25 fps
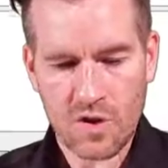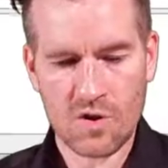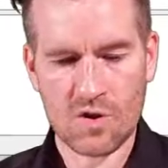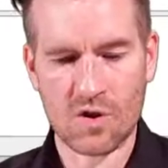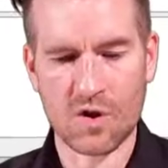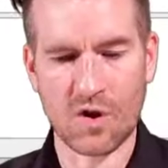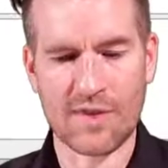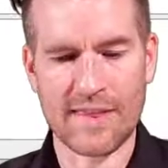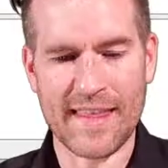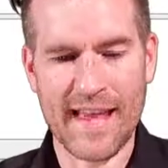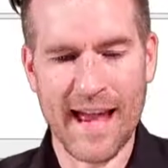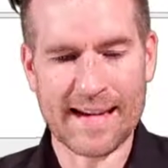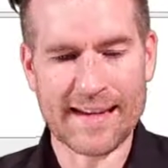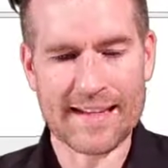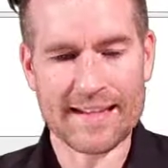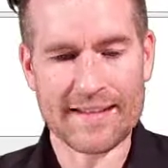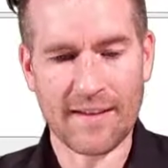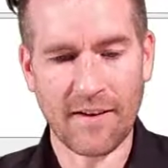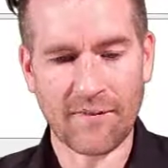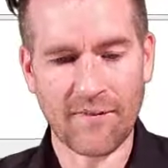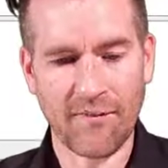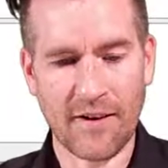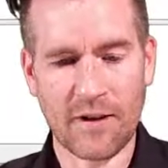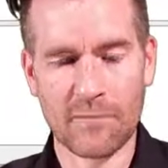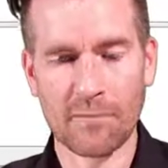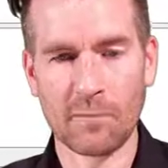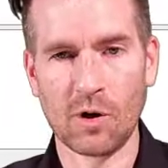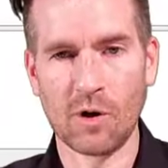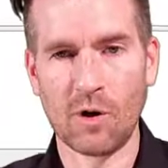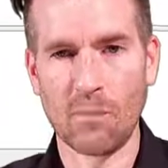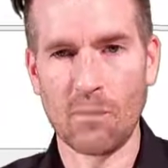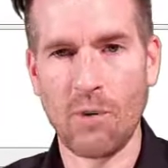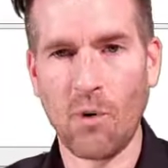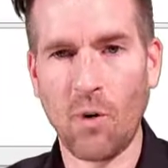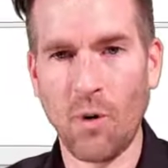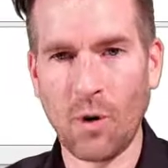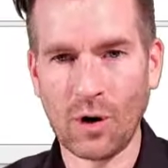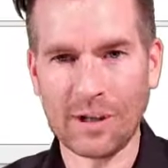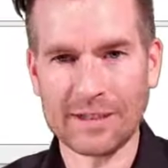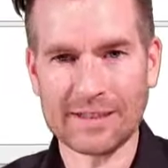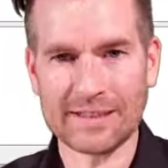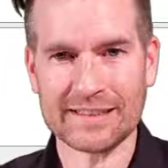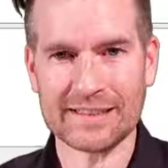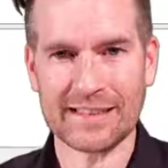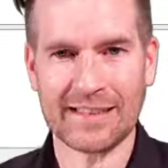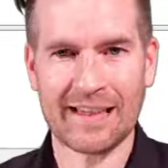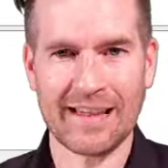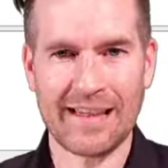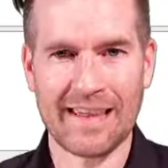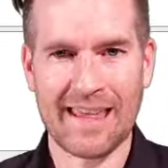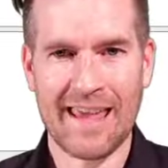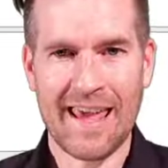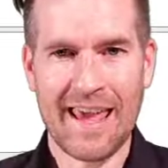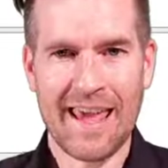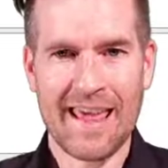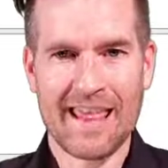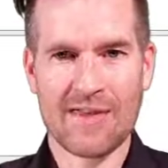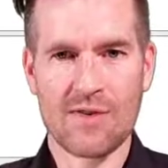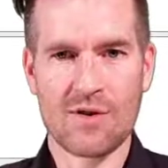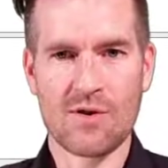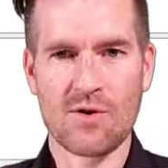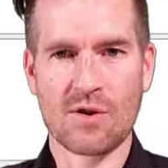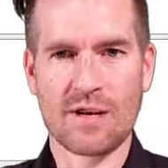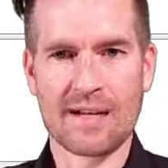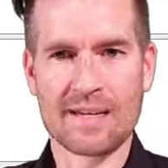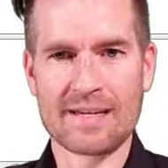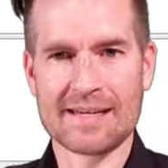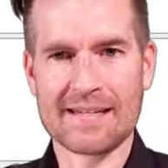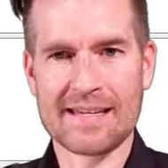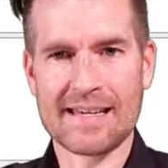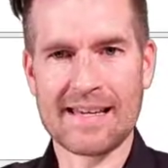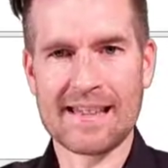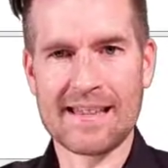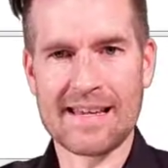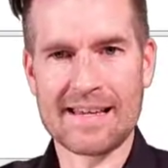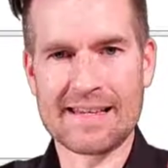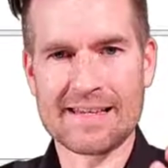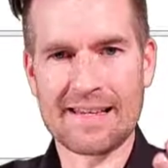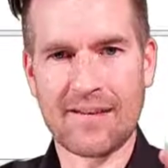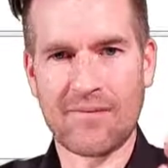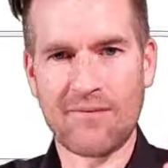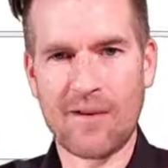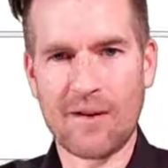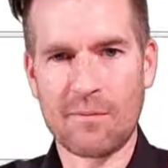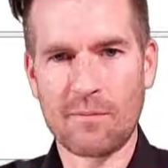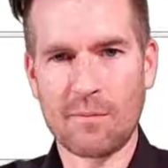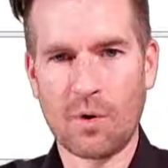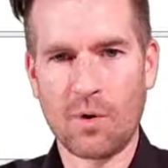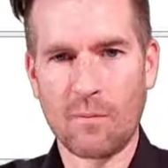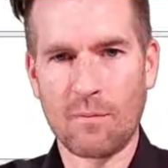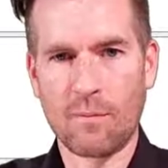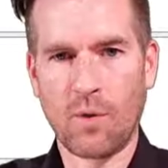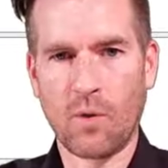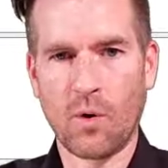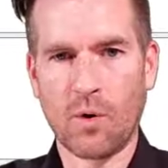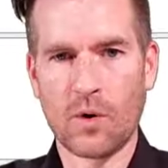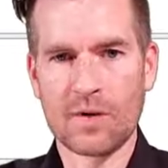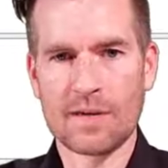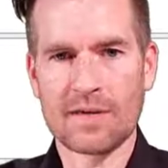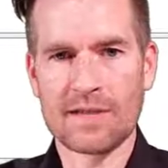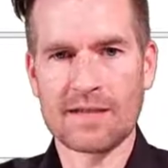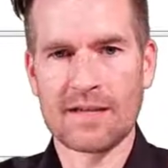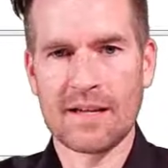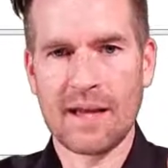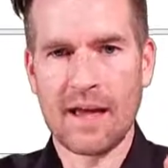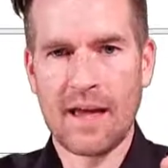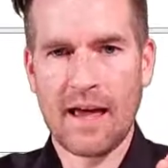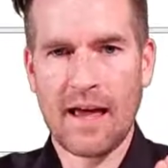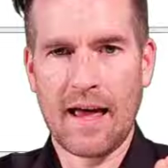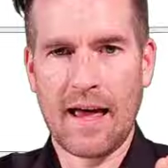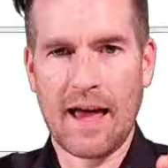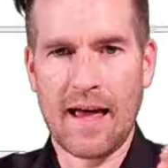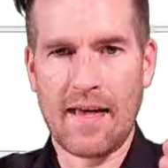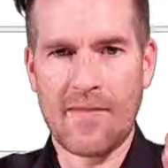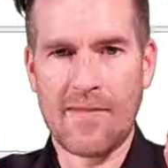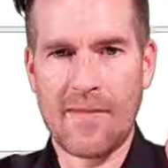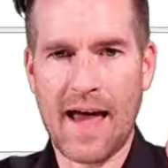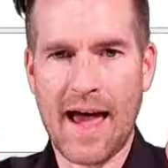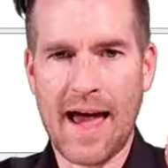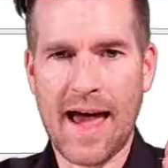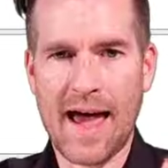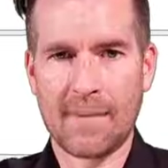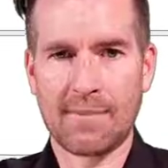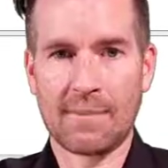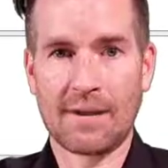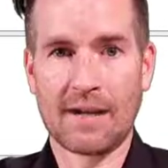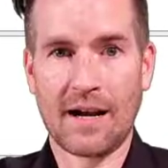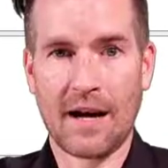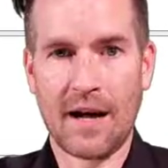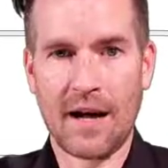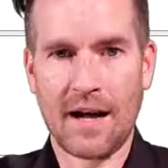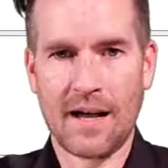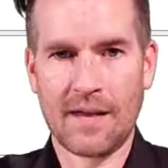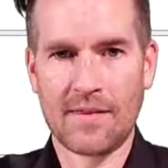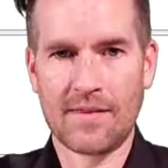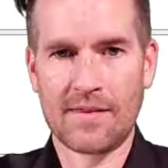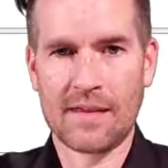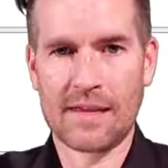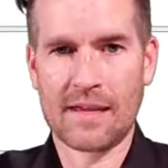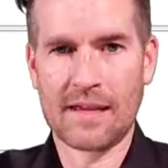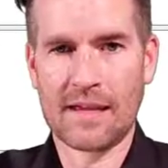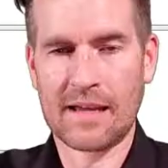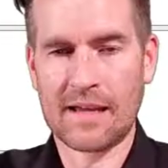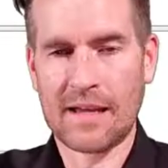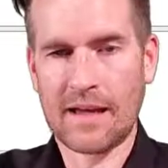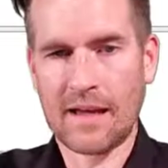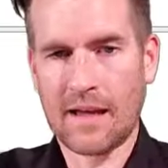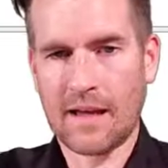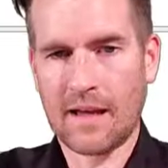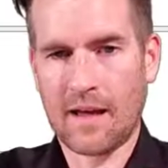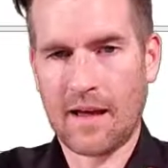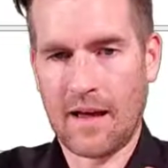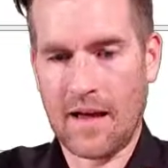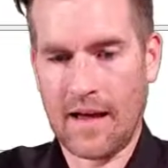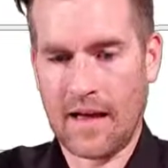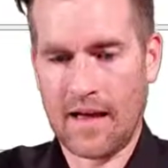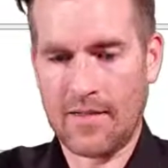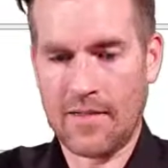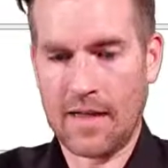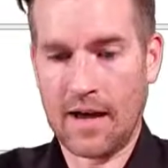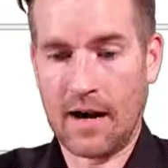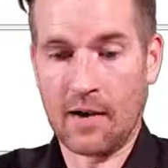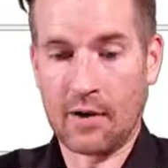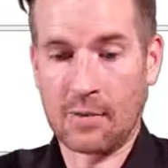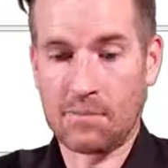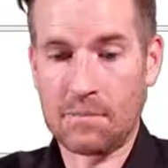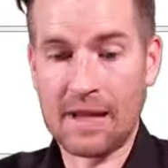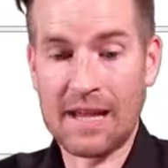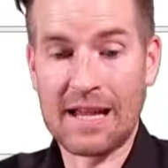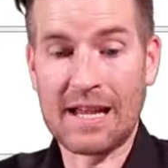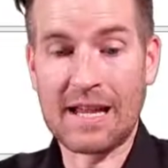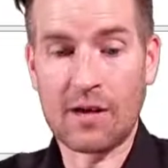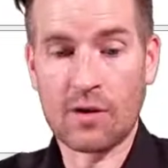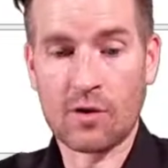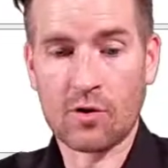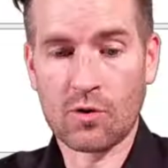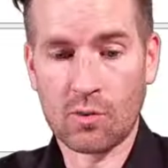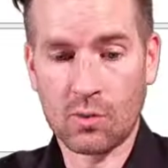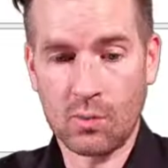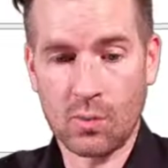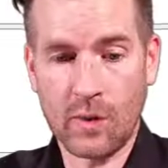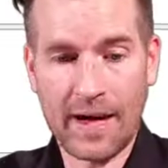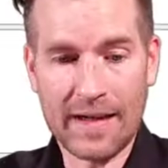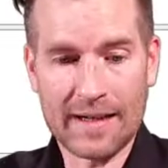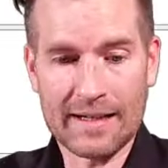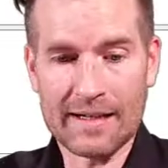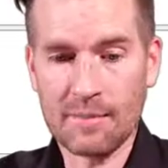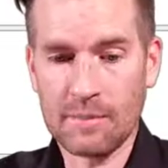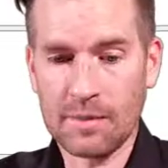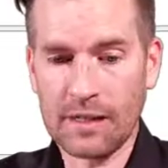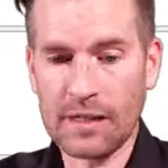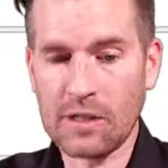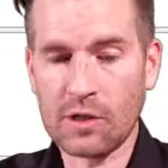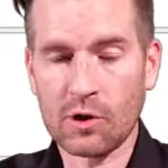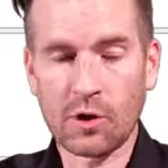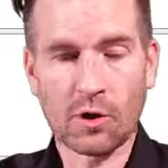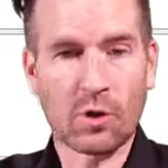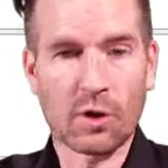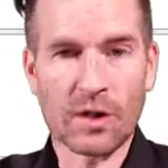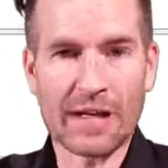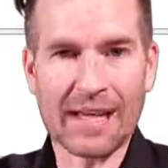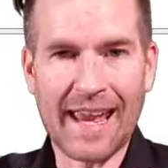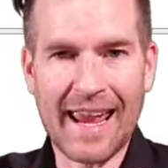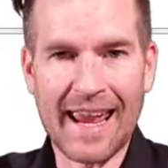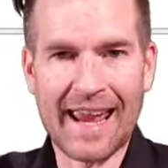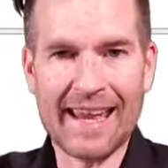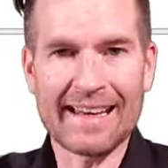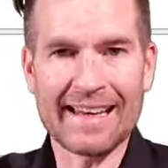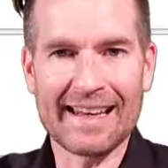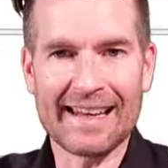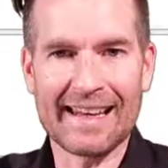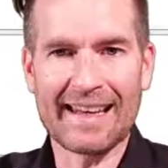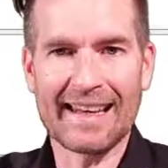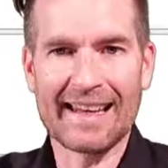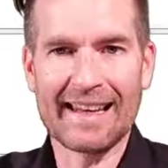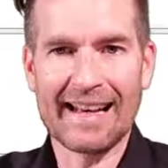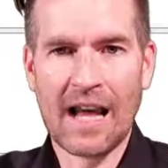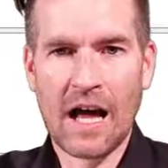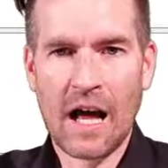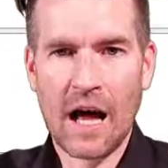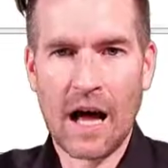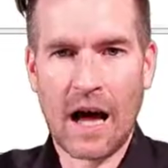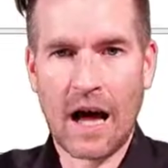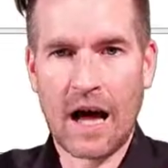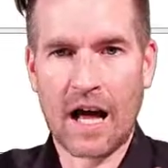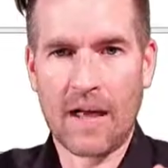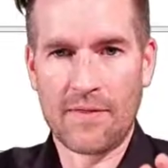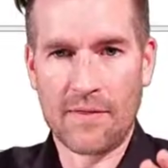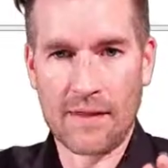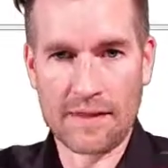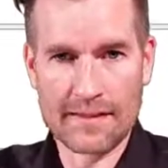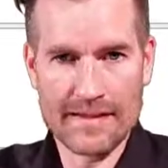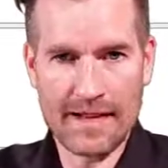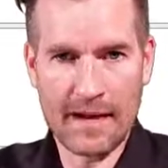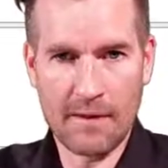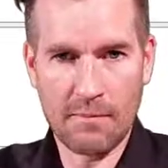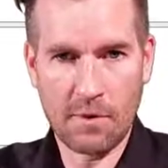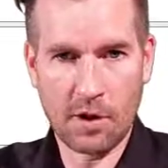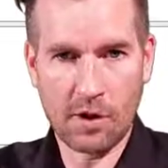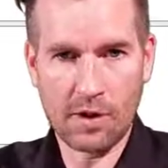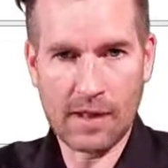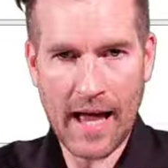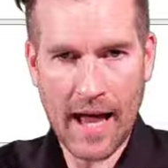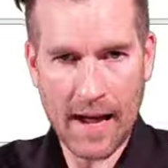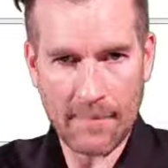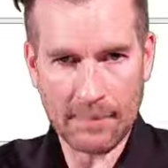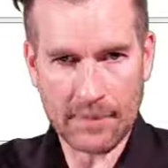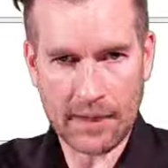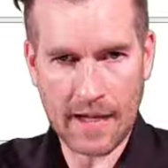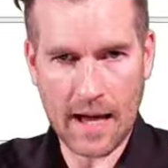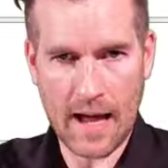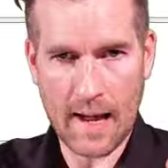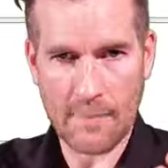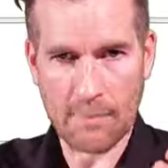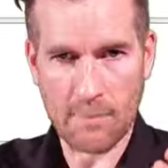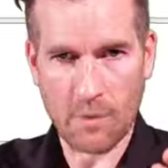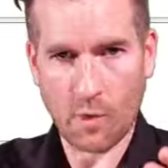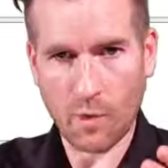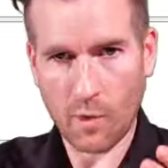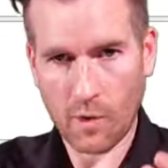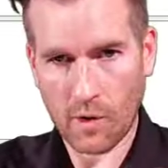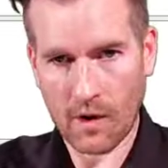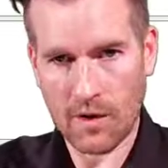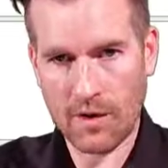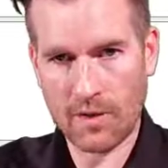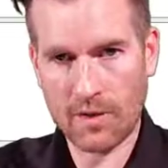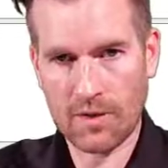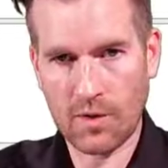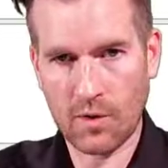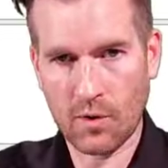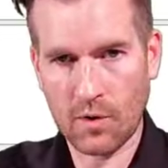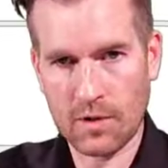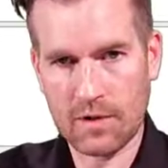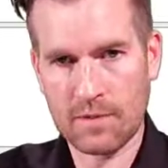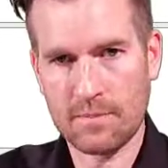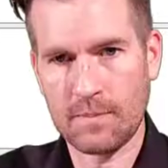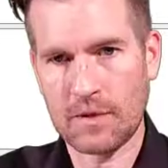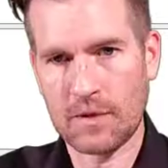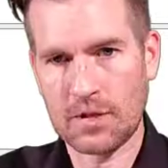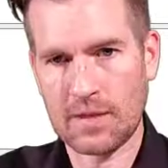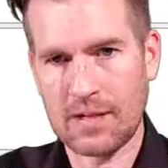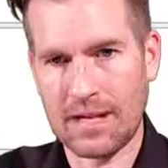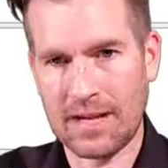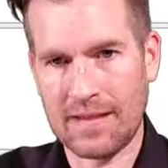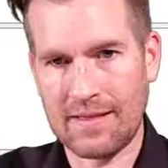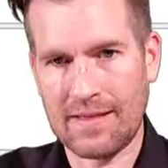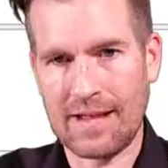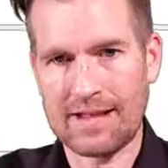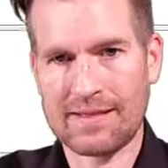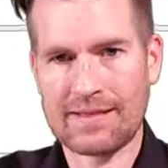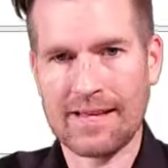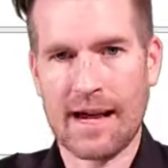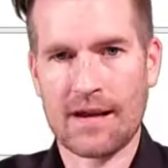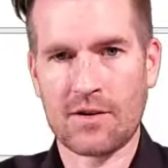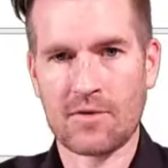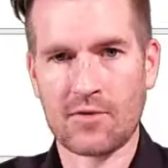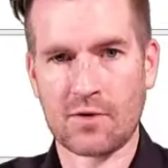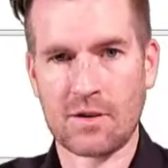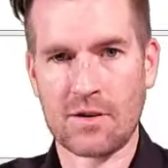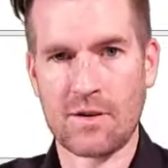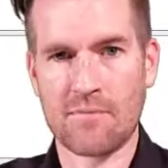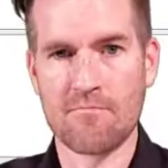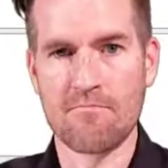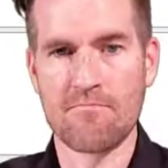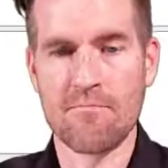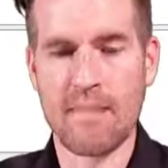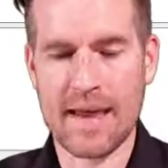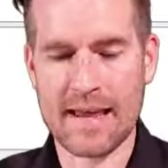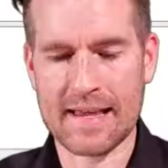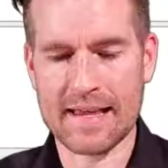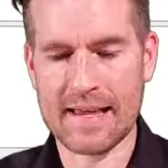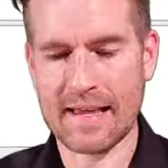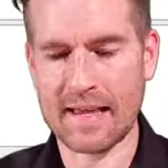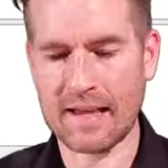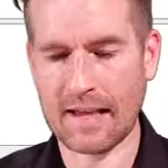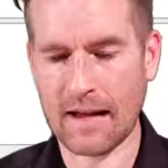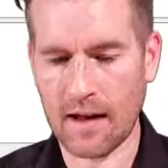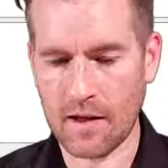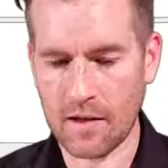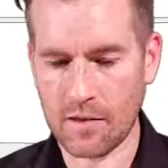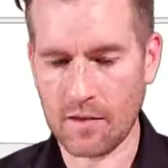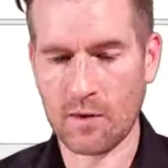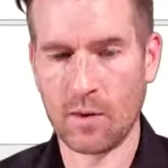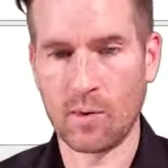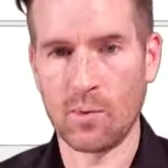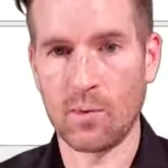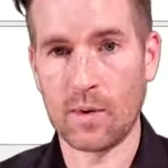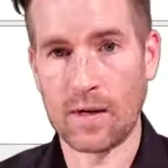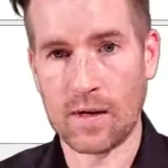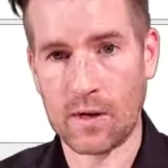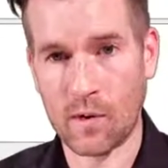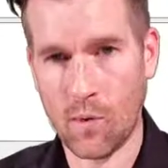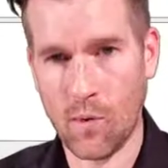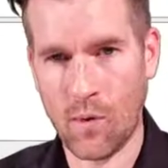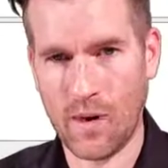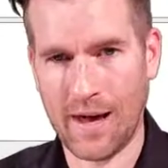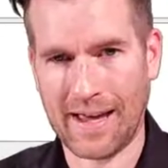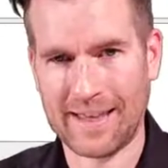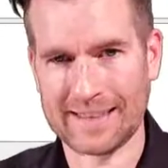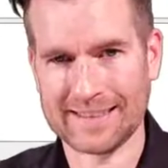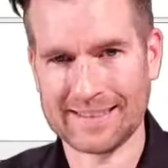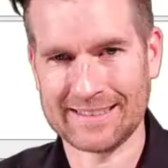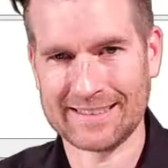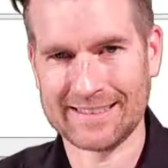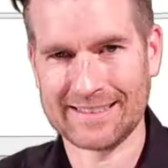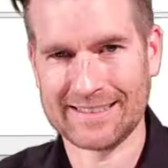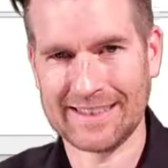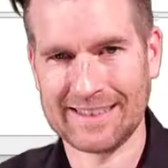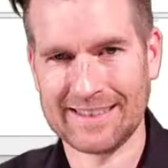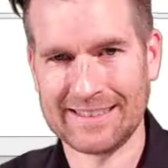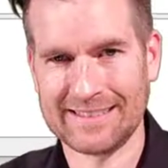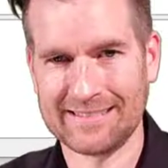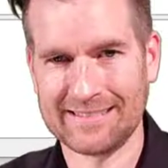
So that is ephemeral ports. Uh, you can see these ephemeral ports uh, that happen on the, uh, that are being randomly created on the demo laptop or our source machine that's actually making the request.